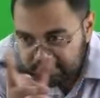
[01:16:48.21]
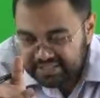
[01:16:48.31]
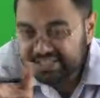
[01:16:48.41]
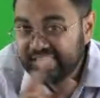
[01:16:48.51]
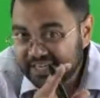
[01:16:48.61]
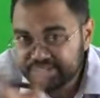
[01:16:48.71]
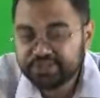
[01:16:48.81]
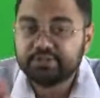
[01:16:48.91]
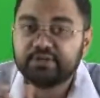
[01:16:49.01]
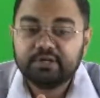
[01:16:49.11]
the
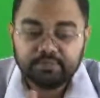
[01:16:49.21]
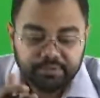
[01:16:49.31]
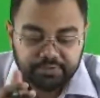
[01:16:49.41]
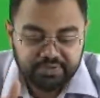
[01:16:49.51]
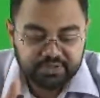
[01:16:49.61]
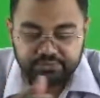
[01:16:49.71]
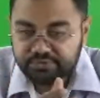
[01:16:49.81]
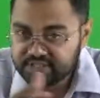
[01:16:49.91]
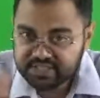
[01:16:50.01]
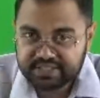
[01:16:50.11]
relation between the
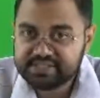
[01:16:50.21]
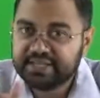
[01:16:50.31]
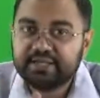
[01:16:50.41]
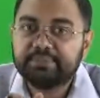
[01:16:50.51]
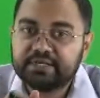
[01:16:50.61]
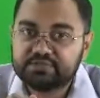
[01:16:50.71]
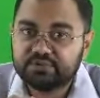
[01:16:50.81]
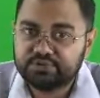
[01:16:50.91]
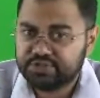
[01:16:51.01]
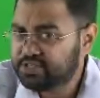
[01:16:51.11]
first and the second parts of
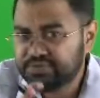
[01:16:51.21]
the question.